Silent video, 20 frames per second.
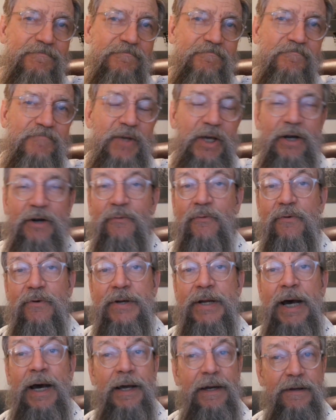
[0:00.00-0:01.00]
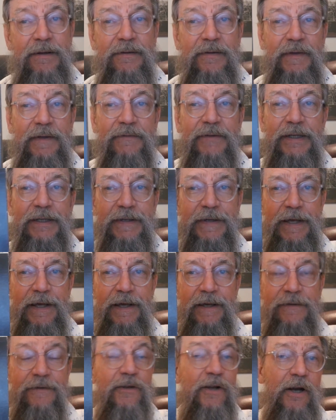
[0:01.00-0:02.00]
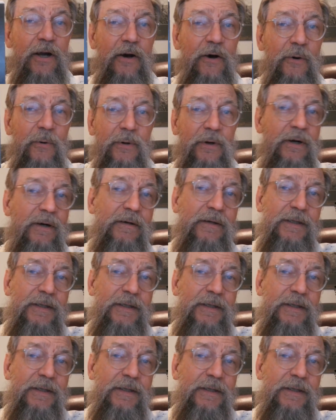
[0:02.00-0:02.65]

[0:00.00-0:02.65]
Night of the Living Dead, or